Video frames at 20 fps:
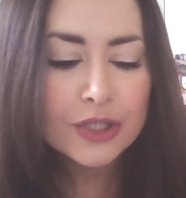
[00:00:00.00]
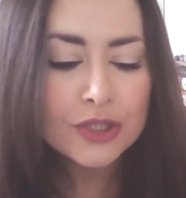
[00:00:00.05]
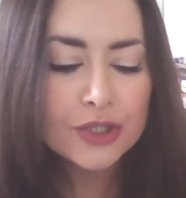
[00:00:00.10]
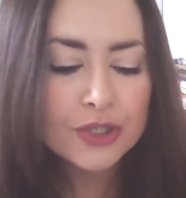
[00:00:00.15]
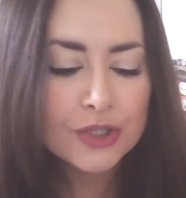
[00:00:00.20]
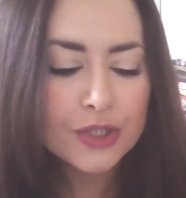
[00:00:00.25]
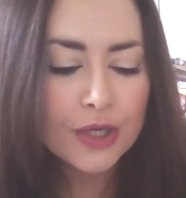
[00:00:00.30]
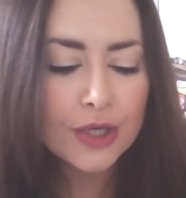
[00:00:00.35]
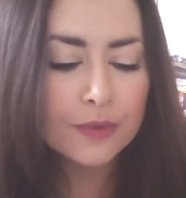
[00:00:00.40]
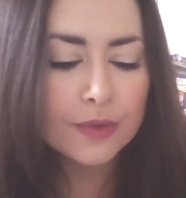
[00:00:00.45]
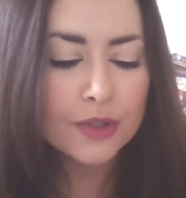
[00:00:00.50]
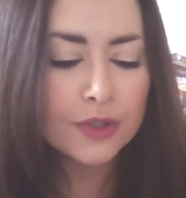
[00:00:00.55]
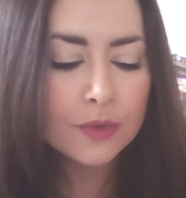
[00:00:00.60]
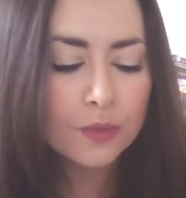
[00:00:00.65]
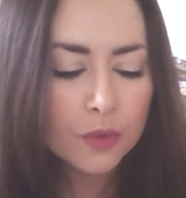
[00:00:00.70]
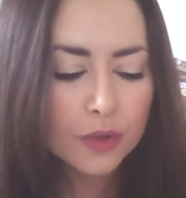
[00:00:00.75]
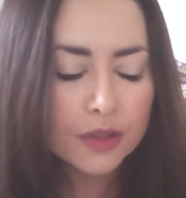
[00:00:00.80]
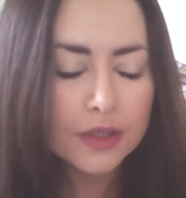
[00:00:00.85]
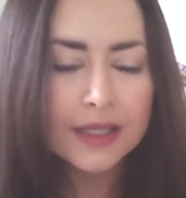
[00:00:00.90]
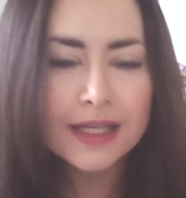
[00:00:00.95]
So you
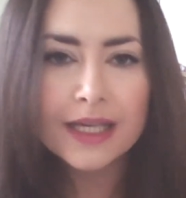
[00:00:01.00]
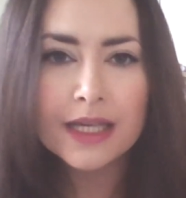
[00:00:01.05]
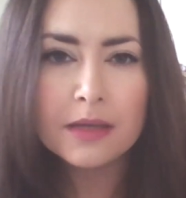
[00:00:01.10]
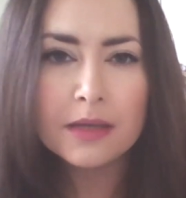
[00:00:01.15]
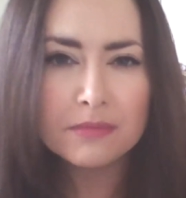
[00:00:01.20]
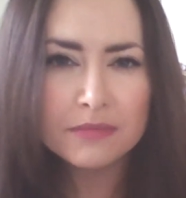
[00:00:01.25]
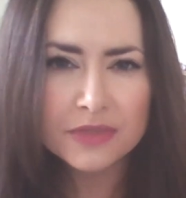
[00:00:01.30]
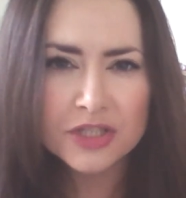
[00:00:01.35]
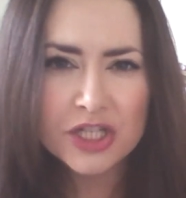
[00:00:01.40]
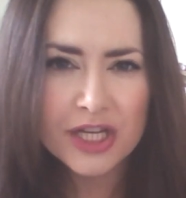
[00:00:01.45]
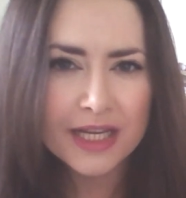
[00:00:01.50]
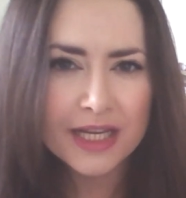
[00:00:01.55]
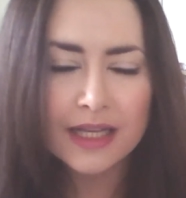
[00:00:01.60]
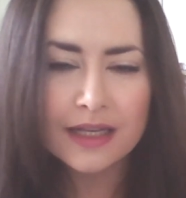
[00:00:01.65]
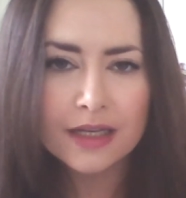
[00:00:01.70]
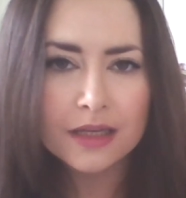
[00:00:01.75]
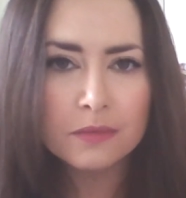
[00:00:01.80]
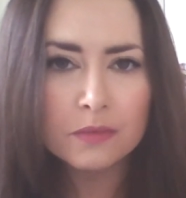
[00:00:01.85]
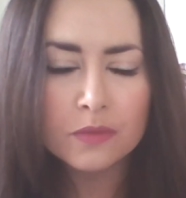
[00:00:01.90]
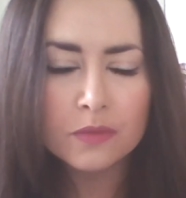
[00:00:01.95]
want to keep
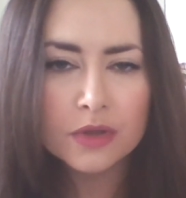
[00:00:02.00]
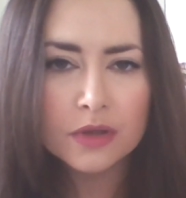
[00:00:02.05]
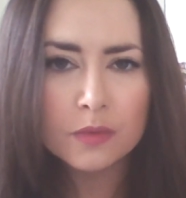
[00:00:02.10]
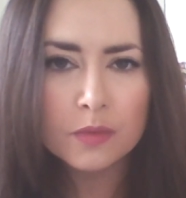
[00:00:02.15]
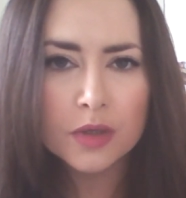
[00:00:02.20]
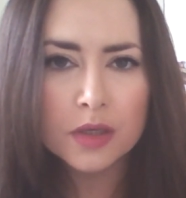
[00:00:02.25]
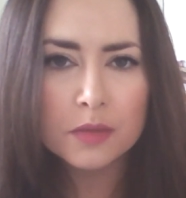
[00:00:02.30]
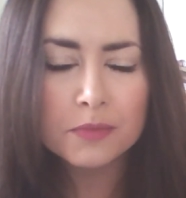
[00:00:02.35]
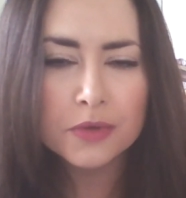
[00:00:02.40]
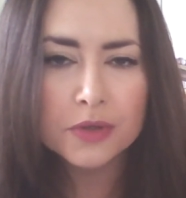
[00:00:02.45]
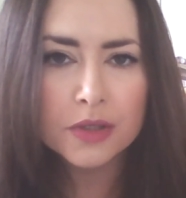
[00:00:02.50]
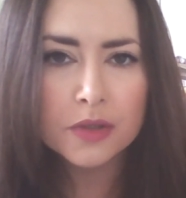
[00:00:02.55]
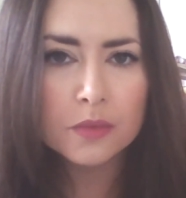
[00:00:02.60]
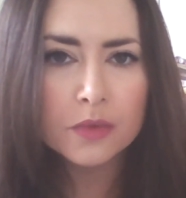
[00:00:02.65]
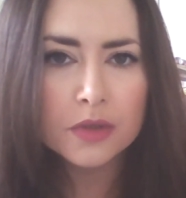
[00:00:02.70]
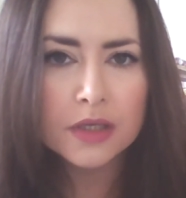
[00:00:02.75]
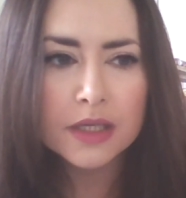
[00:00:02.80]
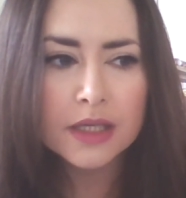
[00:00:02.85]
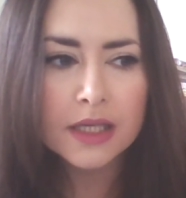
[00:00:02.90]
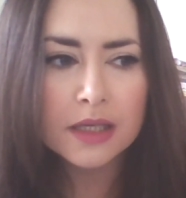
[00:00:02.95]
checking in with the workbook. You
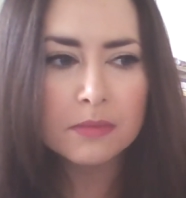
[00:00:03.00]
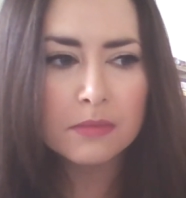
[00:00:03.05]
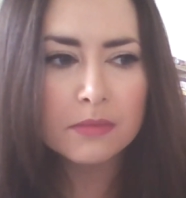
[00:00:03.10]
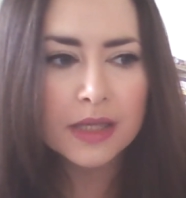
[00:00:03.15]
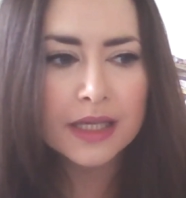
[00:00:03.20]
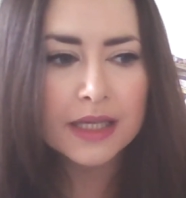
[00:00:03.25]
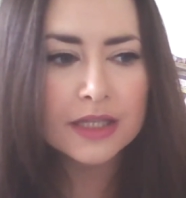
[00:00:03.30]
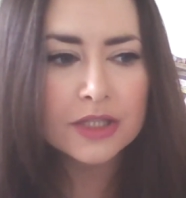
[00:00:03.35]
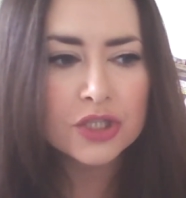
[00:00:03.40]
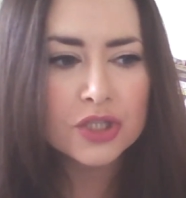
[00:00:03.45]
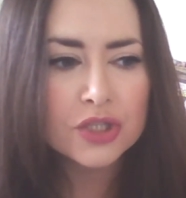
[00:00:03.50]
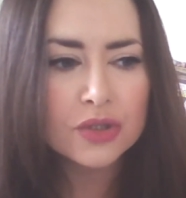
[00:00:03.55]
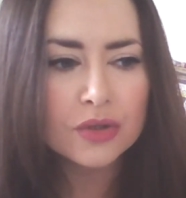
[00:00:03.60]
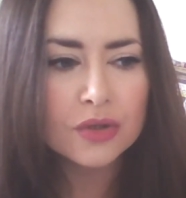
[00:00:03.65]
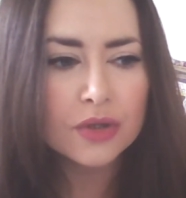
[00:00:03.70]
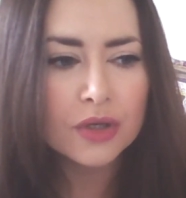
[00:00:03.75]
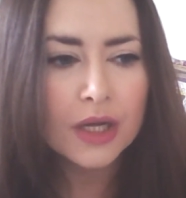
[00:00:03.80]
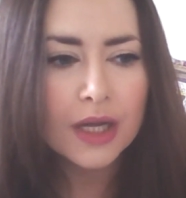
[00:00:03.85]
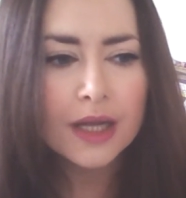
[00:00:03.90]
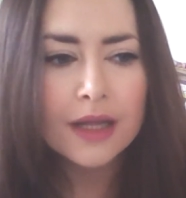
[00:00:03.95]
want to keep making
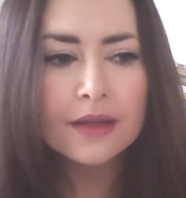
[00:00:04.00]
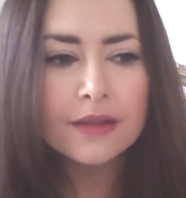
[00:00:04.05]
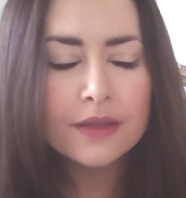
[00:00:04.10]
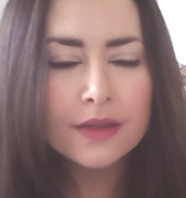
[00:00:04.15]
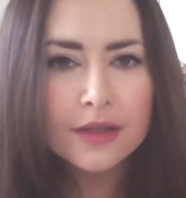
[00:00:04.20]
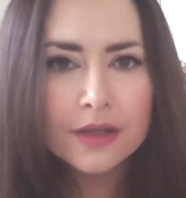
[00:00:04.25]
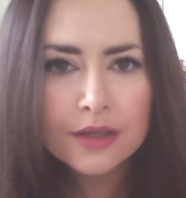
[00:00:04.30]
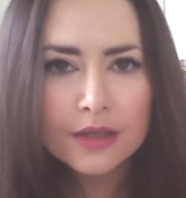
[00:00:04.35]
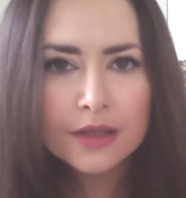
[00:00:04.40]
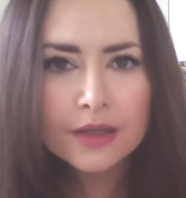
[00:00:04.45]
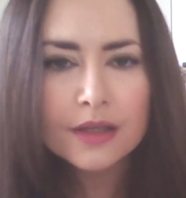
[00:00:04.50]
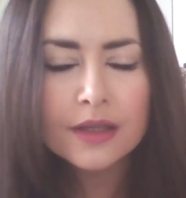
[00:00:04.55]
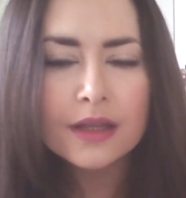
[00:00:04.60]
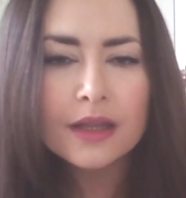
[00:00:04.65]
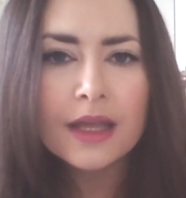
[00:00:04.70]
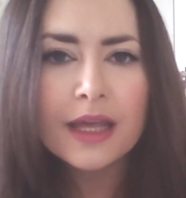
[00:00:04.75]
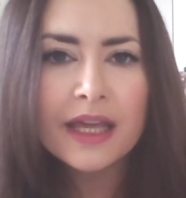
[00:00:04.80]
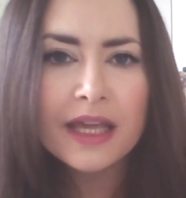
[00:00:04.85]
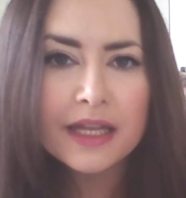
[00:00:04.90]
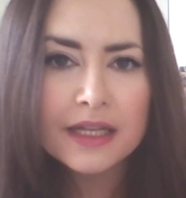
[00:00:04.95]
sure that
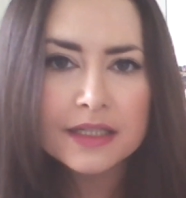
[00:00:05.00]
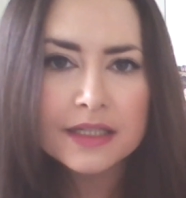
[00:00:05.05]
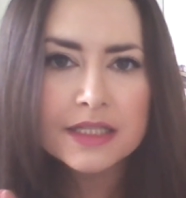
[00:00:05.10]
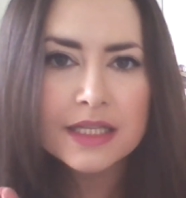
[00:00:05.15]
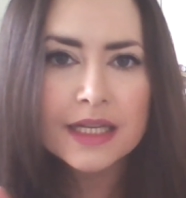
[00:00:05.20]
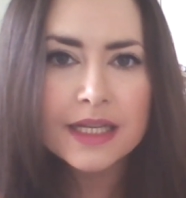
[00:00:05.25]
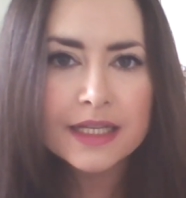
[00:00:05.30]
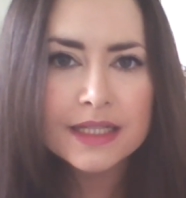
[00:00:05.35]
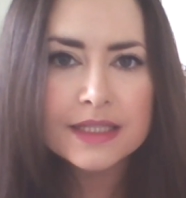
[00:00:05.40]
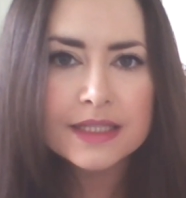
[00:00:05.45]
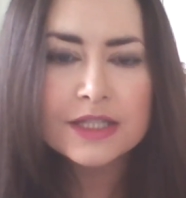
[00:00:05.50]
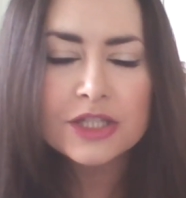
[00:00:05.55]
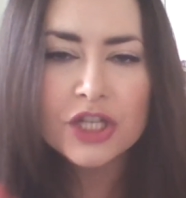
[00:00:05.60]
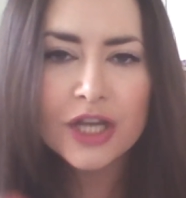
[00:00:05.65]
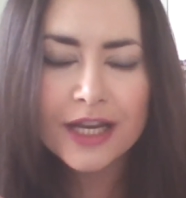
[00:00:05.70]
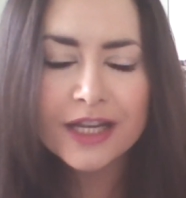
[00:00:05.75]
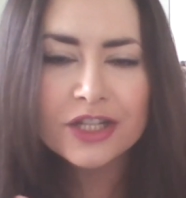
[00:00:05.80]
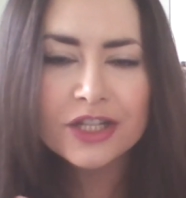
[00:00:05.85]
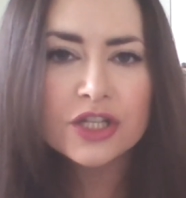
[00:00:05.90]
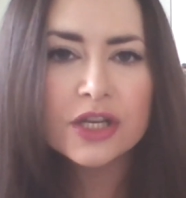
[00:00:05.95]
it is
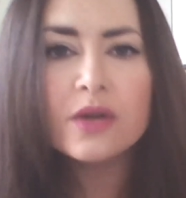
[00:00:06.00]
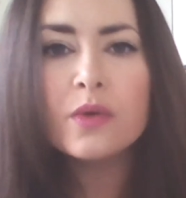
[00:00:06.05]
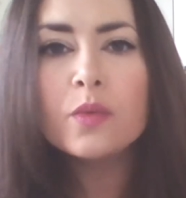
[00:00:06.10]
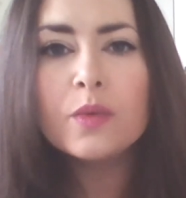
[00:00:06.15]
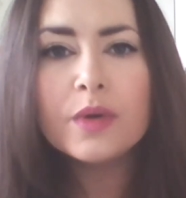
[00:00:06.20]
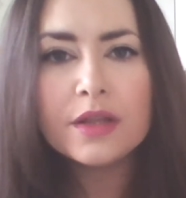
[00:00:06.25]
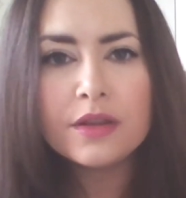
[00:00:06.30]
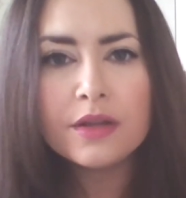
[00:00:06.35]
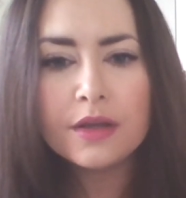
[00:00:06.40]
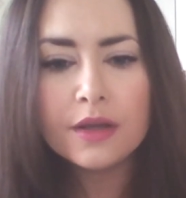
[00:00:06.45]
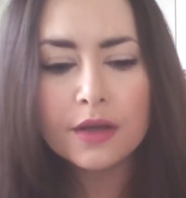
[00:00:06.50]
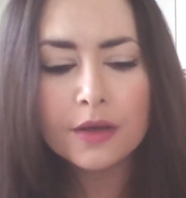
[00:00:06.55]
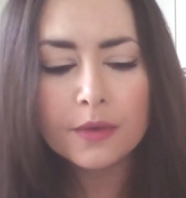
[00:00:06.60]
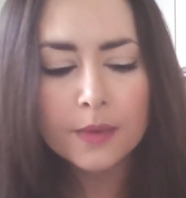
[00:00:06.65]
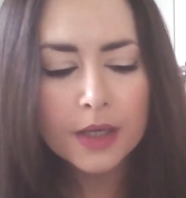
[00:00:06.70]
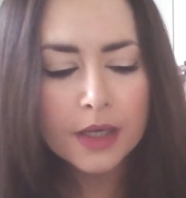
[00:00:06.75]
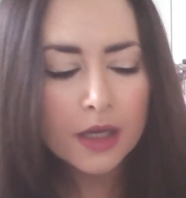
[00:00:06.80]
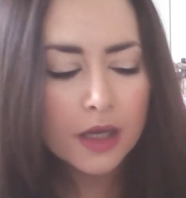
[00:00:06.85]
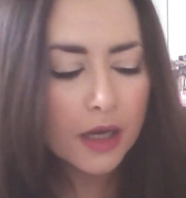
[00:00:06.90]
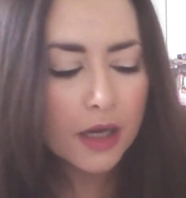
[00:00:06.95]
changing with you.
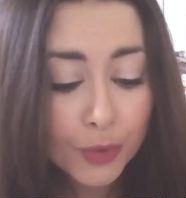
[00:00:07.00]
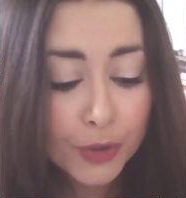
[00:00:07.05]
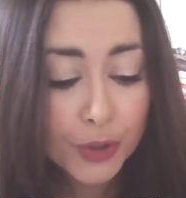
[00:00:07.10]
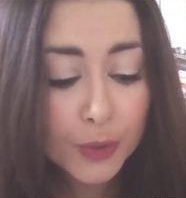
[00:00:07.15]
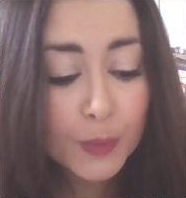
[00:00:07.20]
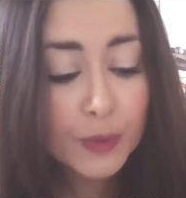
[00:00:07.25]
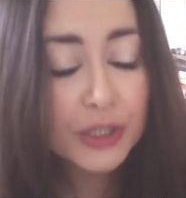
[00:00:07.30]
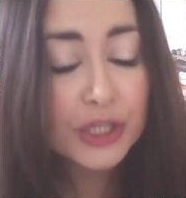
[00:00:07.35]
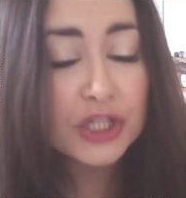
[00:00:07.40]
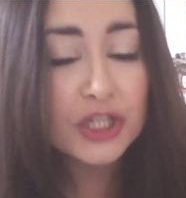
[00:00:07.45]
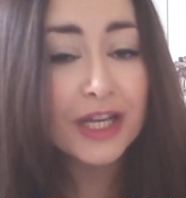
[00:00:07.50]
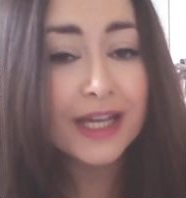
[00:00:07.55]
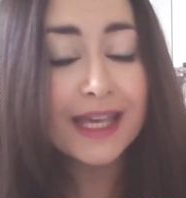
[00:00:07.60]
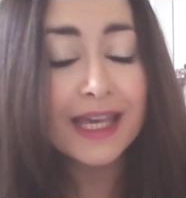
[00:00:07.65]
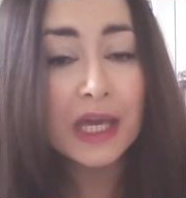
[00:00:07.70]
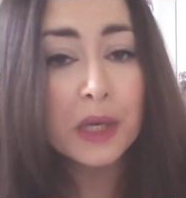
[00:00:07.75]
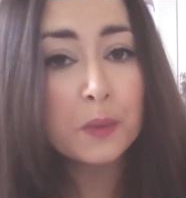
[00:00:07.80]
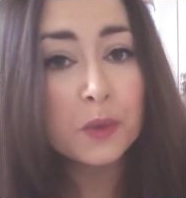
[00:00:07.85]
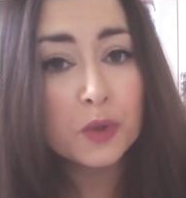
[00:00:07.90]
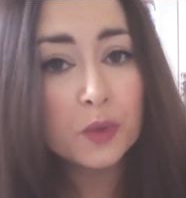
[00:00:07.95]
Or you want to check
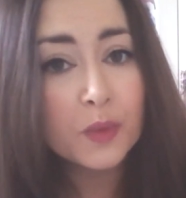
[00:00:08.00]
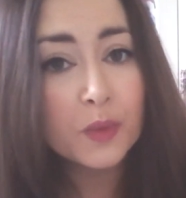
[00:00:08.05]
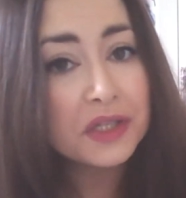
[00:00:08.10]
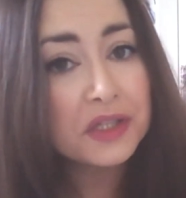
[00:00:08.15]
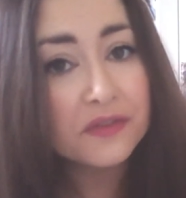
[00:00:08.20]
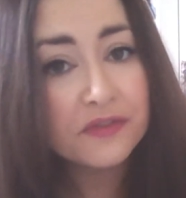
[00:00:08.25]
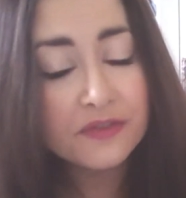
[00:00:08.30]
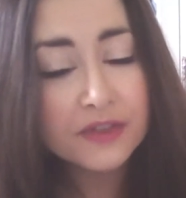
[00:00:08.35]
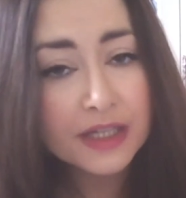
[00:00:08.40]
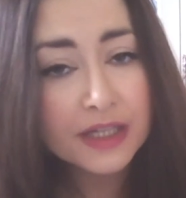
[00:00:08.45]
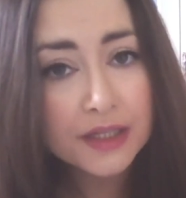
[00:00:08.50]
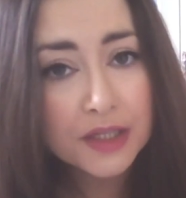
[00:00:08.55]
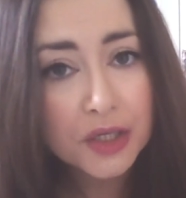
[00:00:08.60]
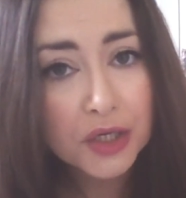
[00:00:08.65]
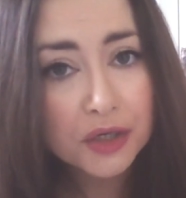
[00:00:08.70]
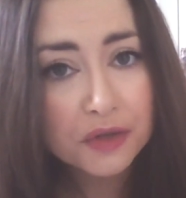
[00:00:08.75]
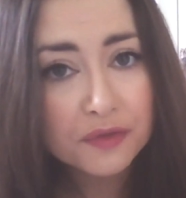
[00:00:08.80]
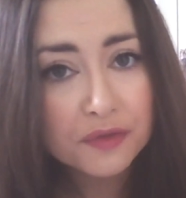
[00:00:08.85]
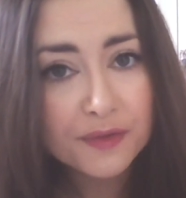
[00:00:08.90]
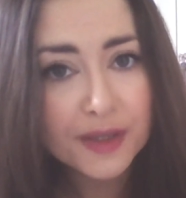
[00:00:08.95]
in with where you veered
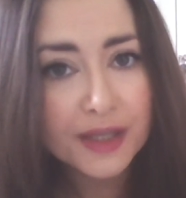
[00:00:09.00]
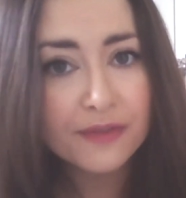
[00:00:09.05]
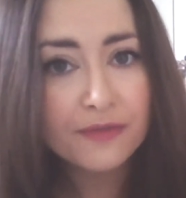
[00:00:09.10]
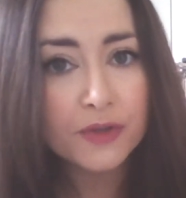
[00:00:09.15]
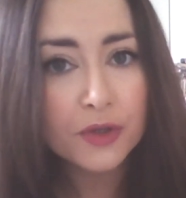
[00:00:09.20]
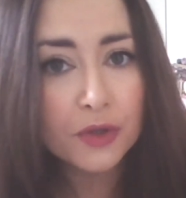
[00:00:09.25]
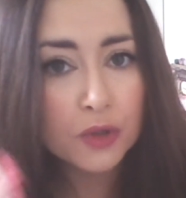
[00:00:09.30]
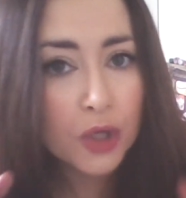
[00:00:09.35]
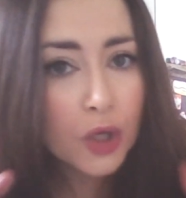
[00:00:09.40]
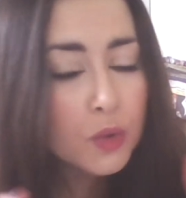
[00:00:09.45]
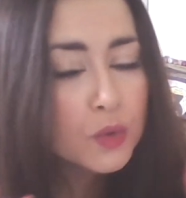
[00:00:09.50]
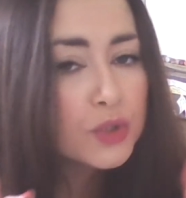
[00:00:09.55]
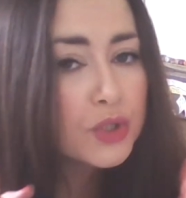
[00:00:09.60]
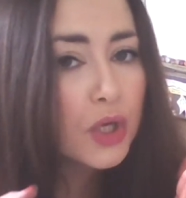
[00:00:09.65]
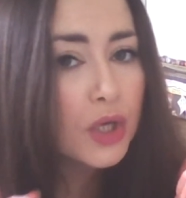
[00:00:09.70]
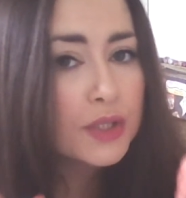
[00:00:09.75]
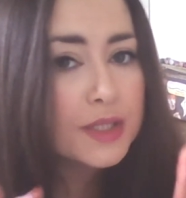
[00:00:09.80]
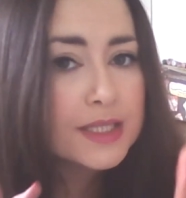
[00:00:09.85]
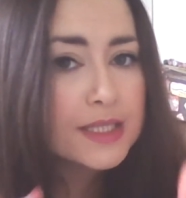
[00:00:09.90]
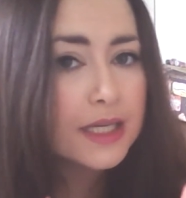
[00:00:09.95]
off. If your goals
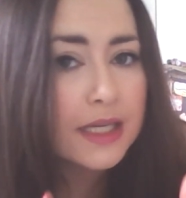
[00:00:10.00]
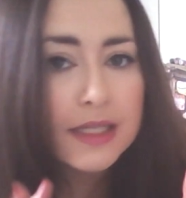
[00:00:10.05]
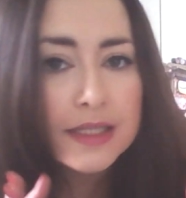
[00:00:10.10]
are still